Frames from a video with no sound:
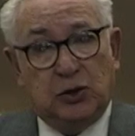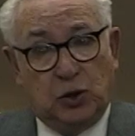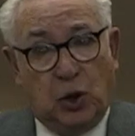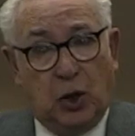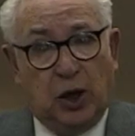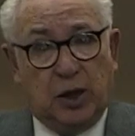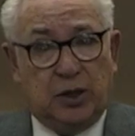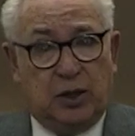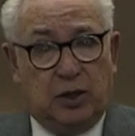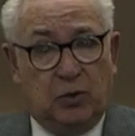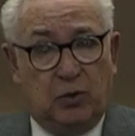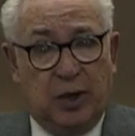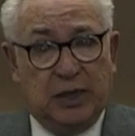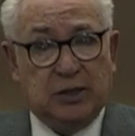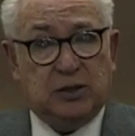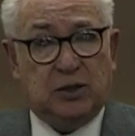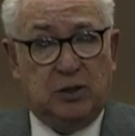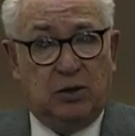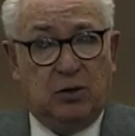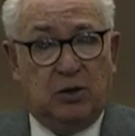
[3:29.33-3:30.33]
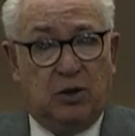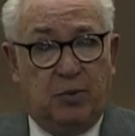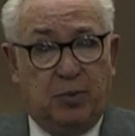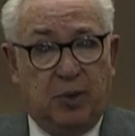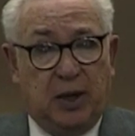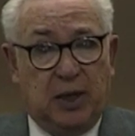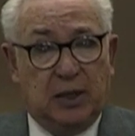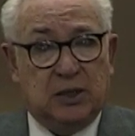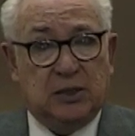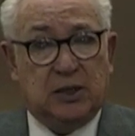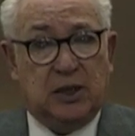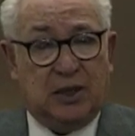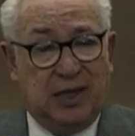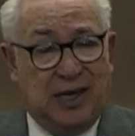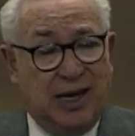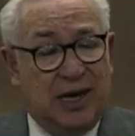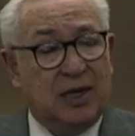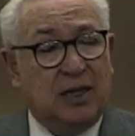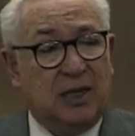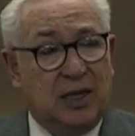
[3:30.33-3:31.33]
taught the Western Europeans that
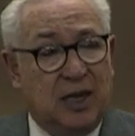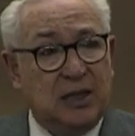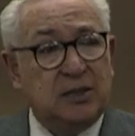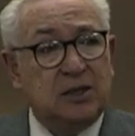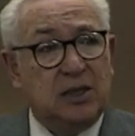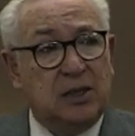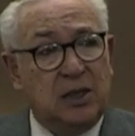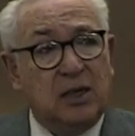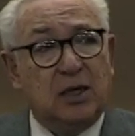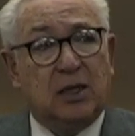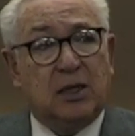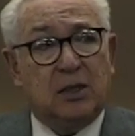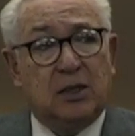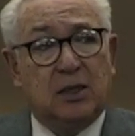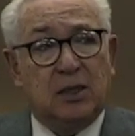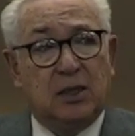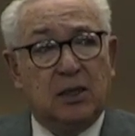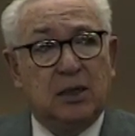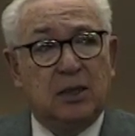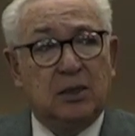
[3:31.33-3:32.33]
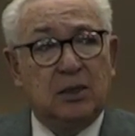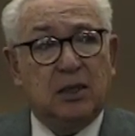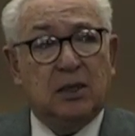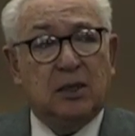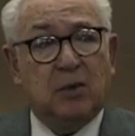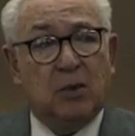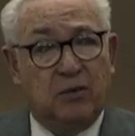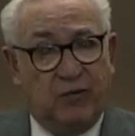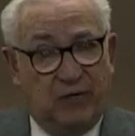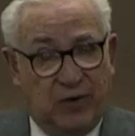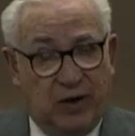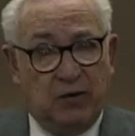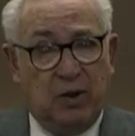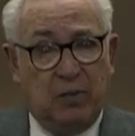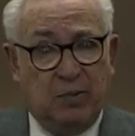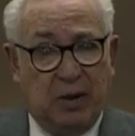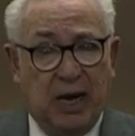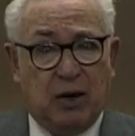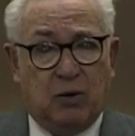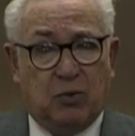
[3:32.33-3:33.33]
they had a lot to learn, that they were
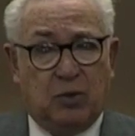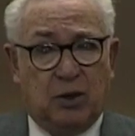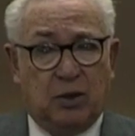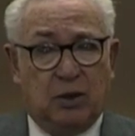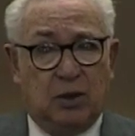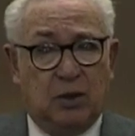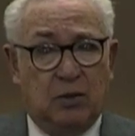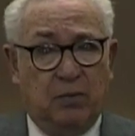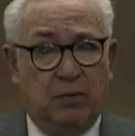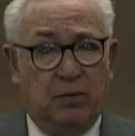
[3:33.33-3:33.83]
very backward.